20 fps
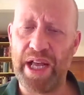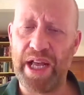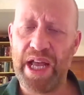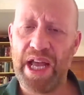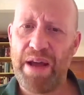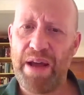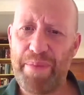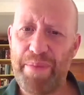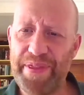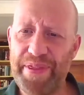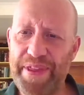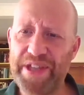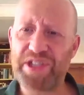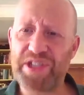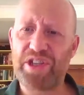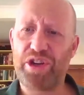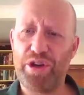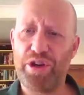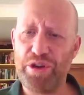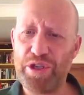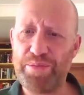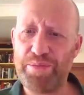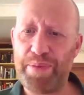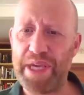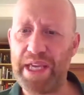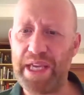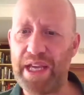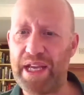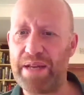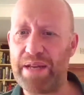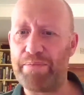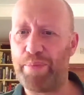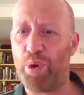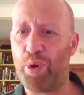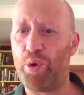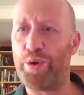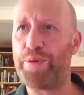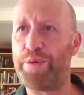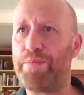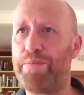but this could be an
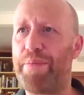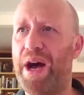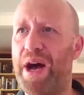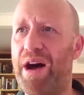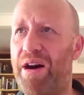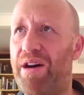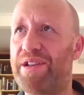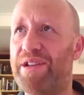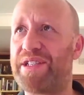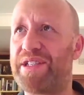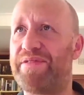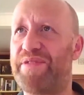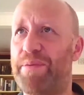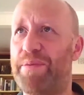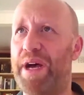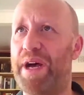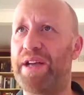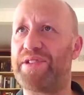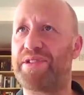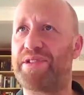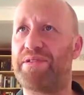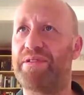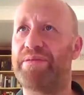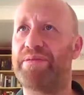important part of the puzzle,